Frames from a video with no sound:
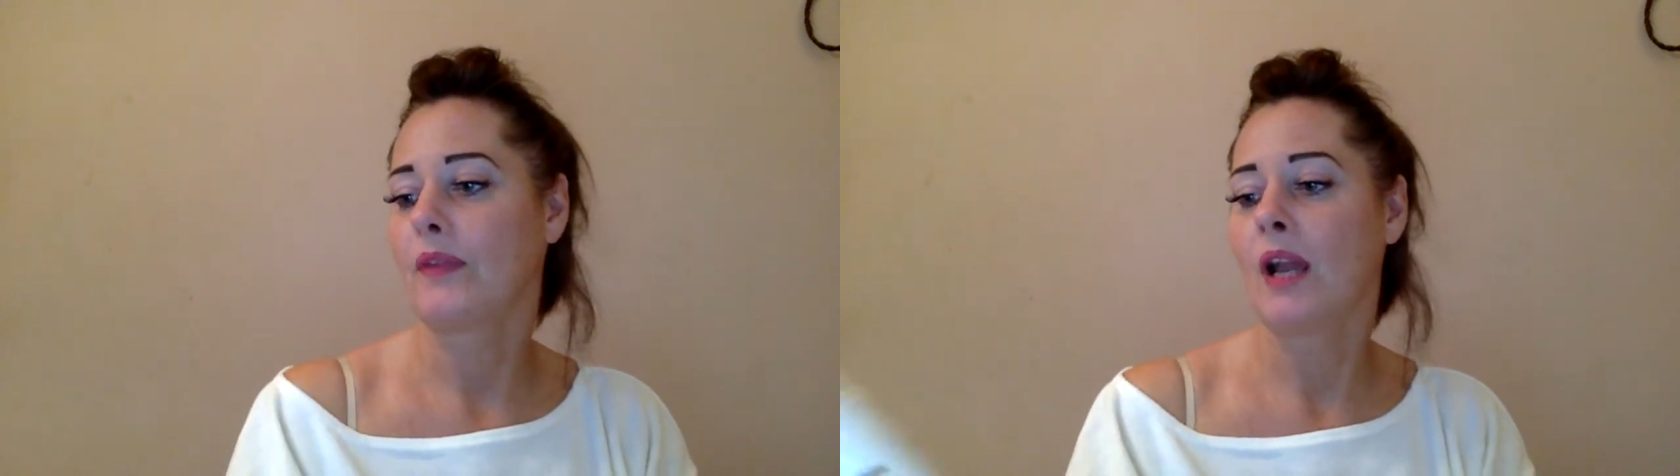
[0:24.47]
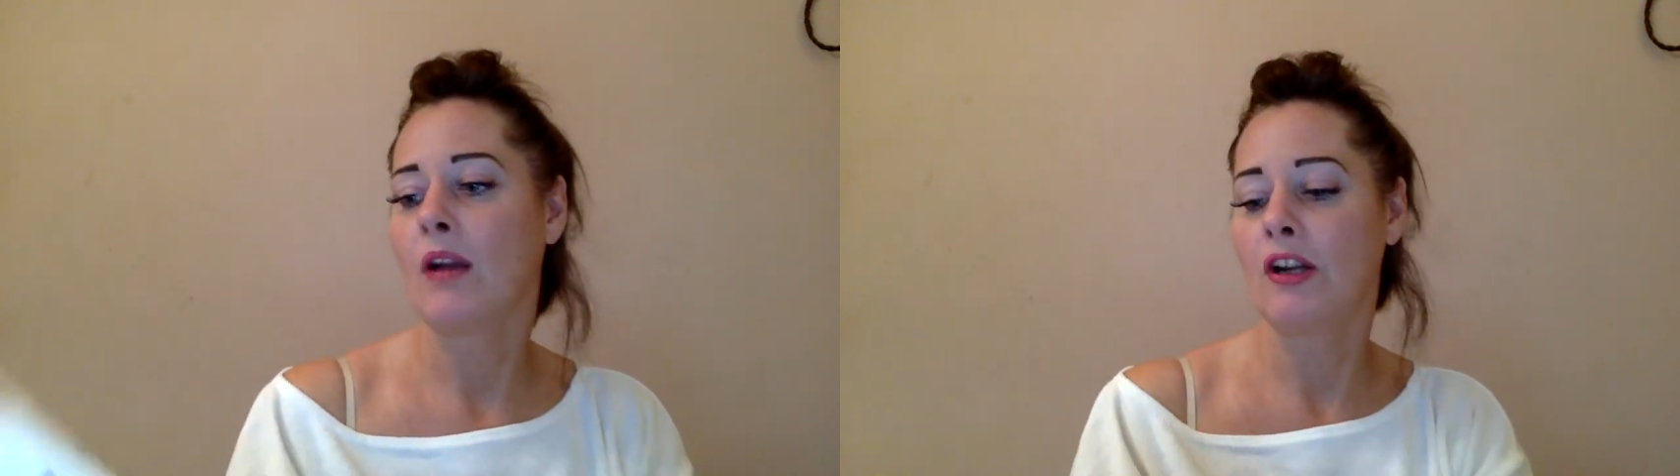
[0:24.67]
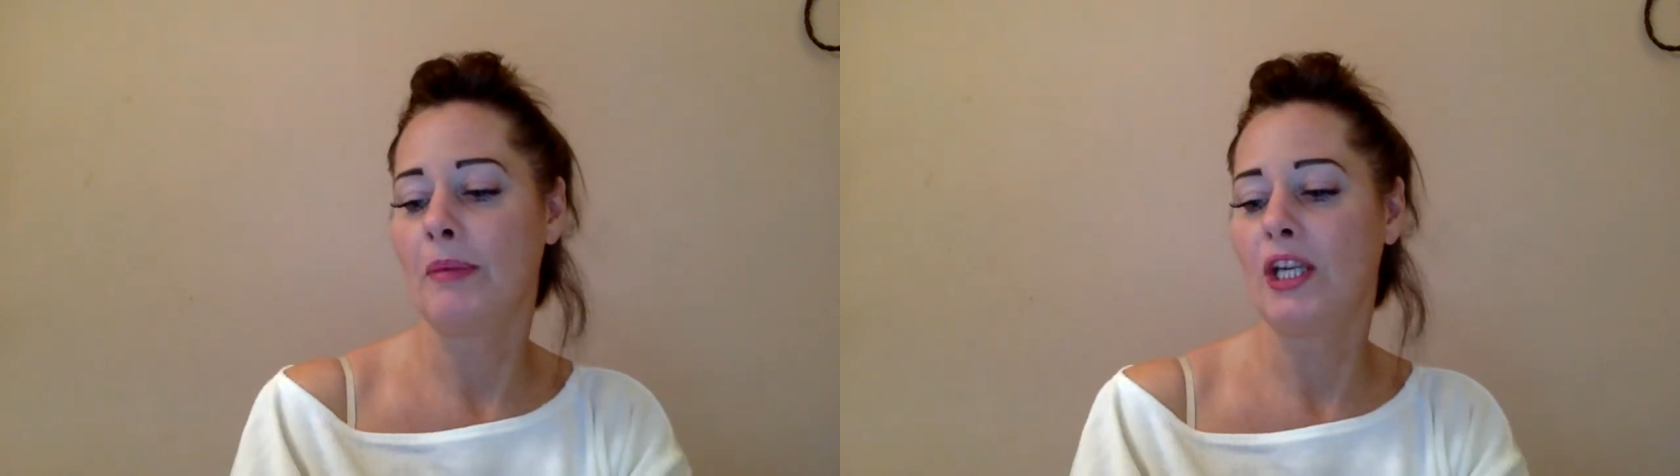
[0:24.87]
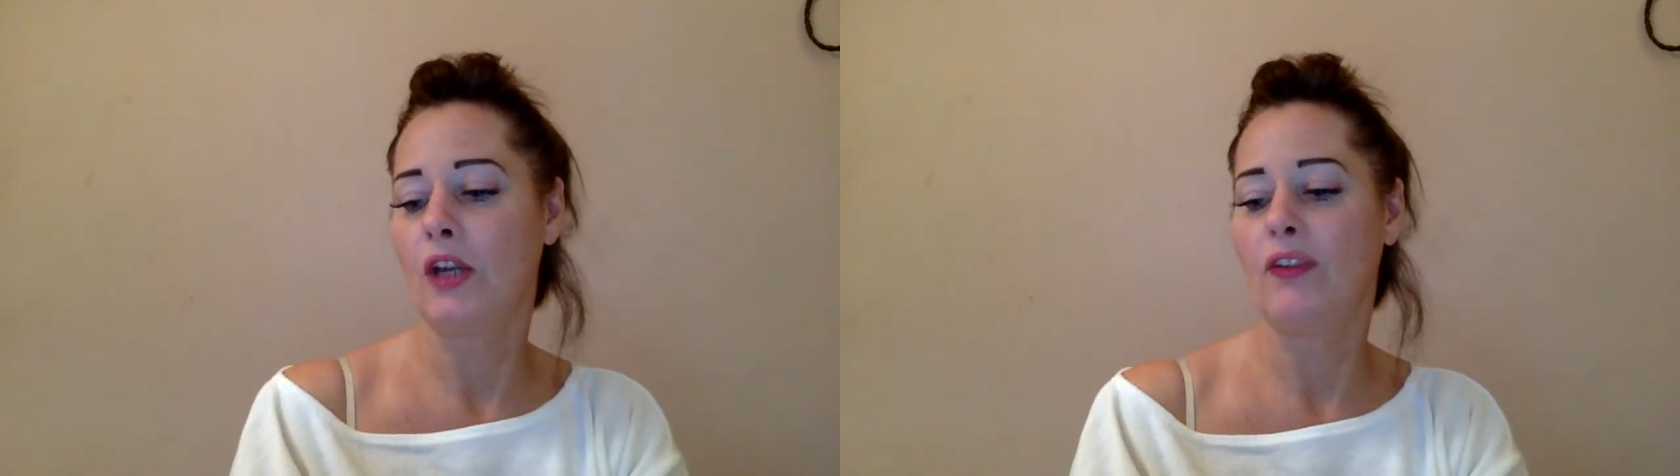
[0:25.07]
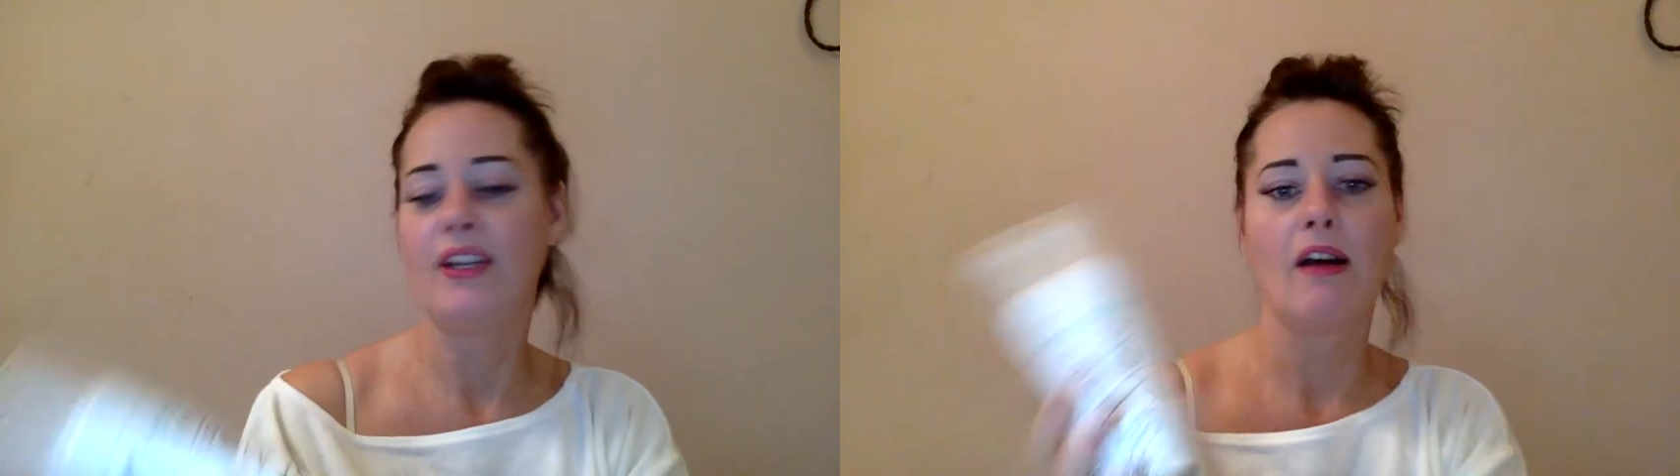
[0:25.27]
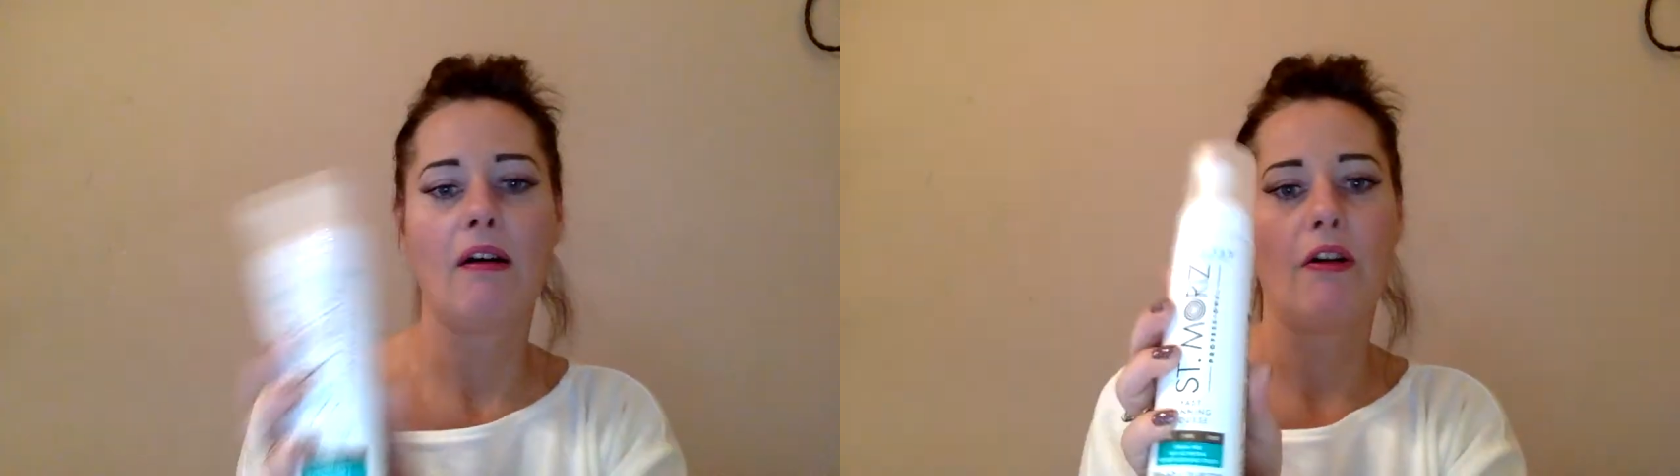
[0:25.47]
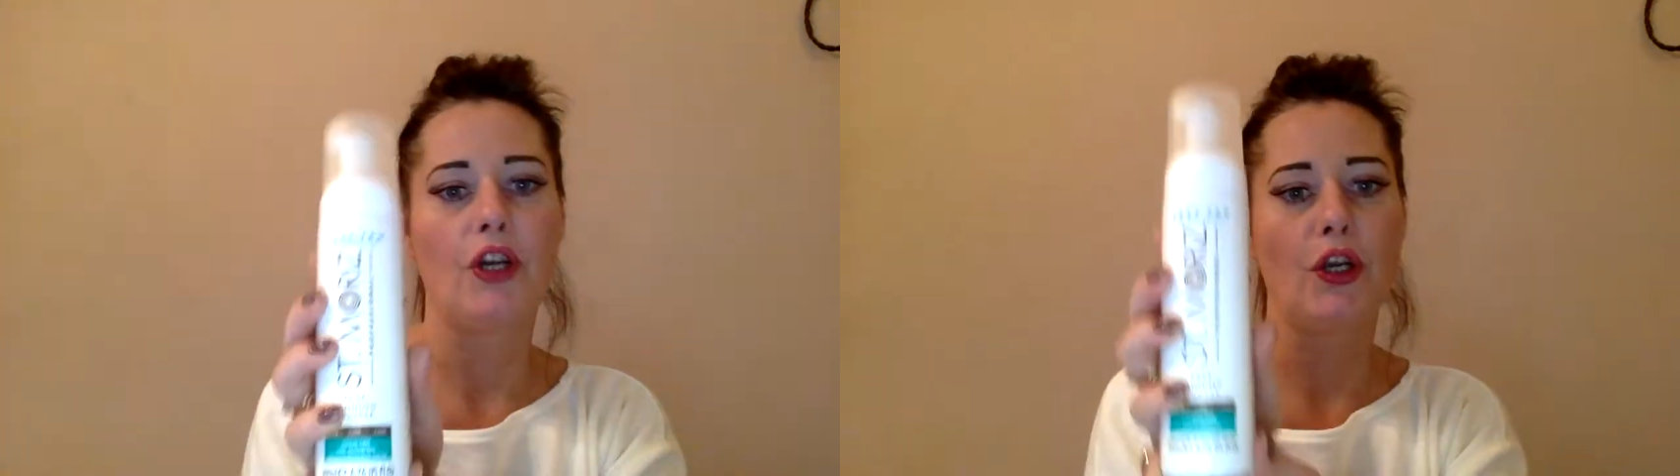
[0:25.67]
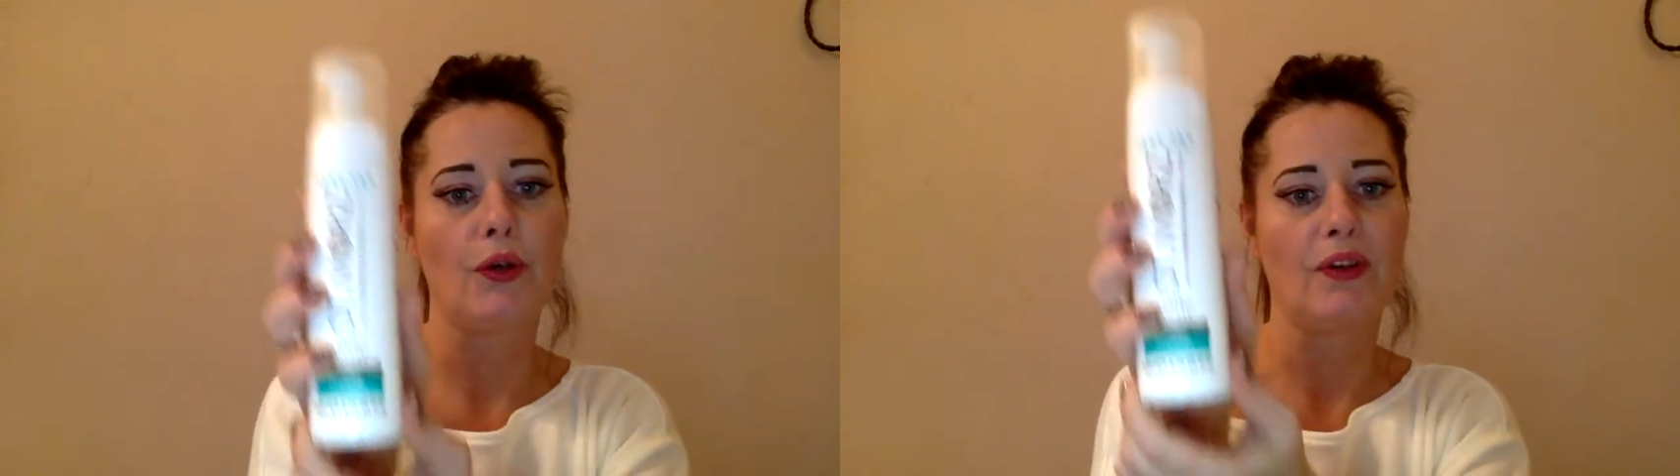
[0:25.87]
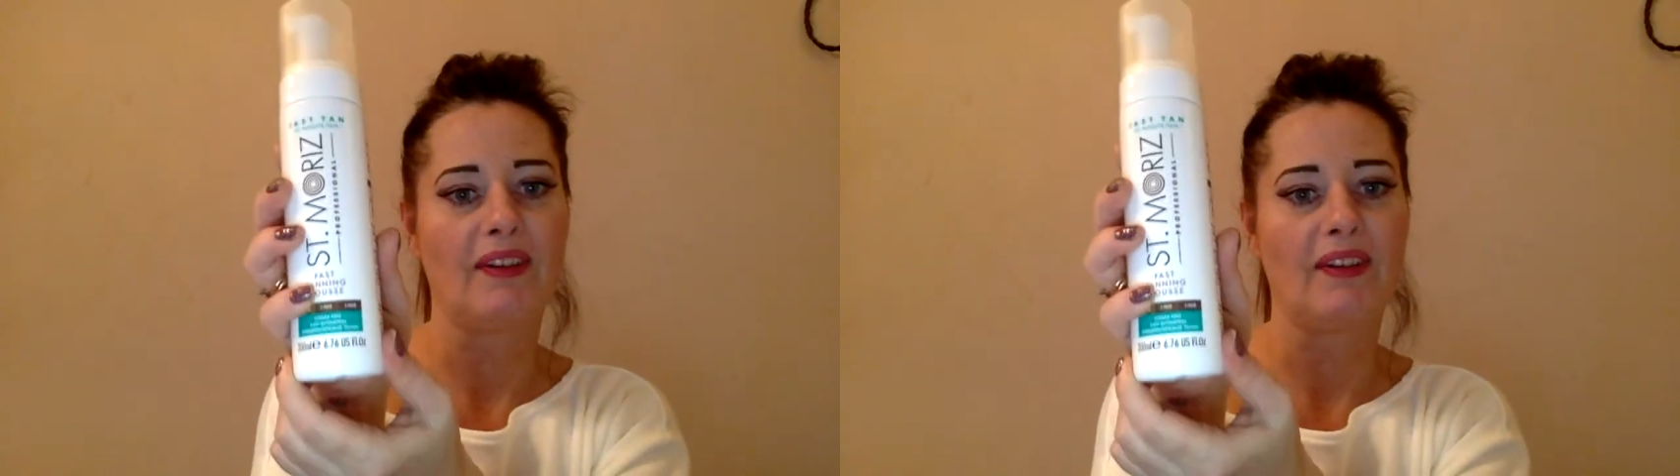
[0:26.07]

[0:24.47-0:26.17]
I'm going to be using our new